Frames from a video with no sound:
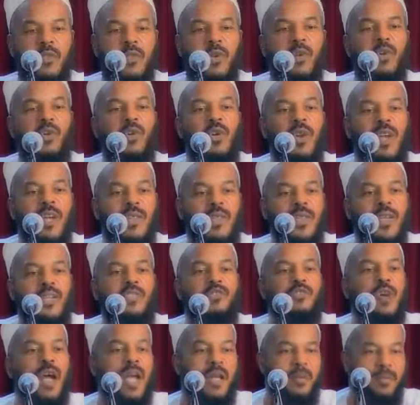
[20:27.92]
the
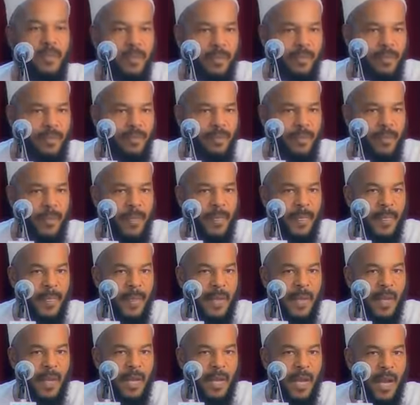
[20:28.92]
Qurayza tribe.
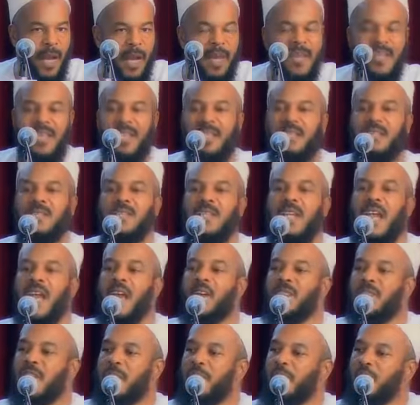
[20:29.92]
And he
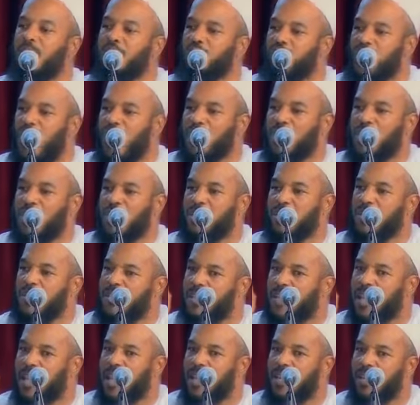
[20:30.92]
gave them instructions.
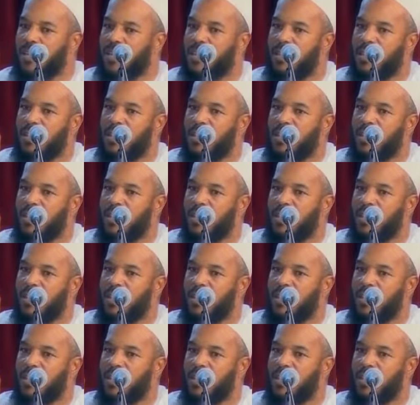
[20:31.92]
He said,